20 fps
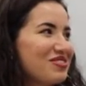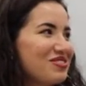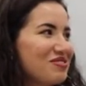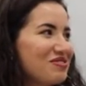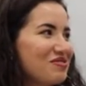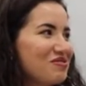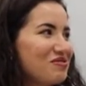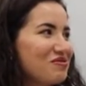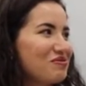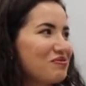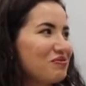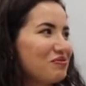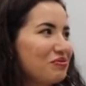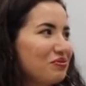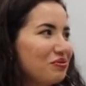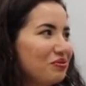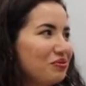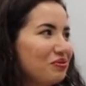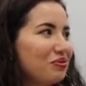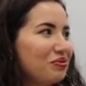
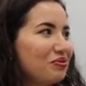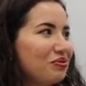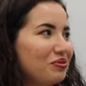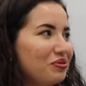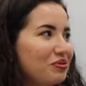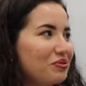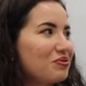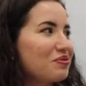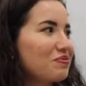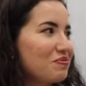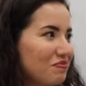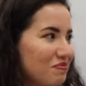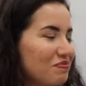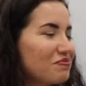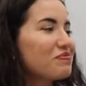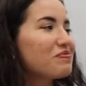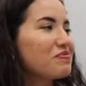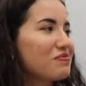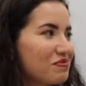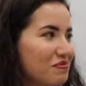
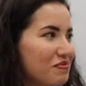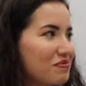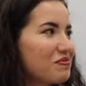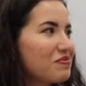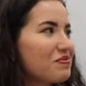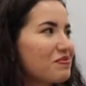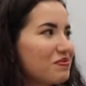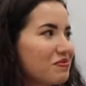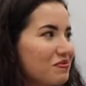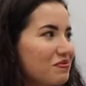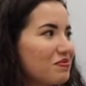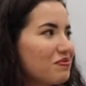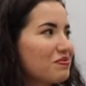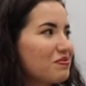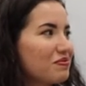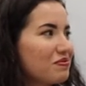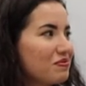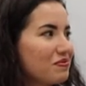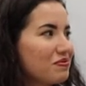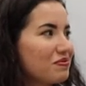
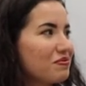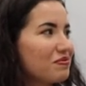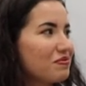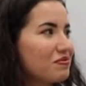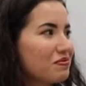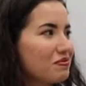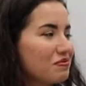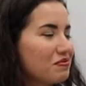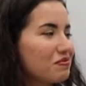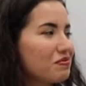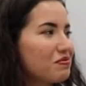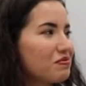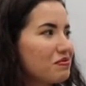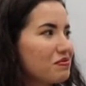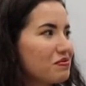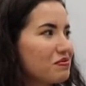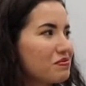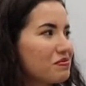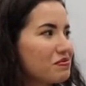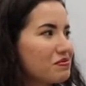
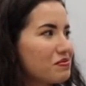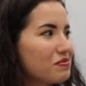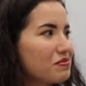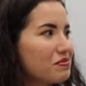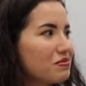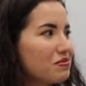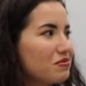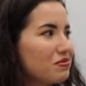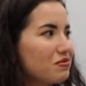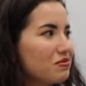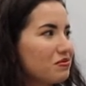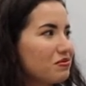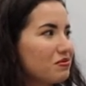This person isn't speaking.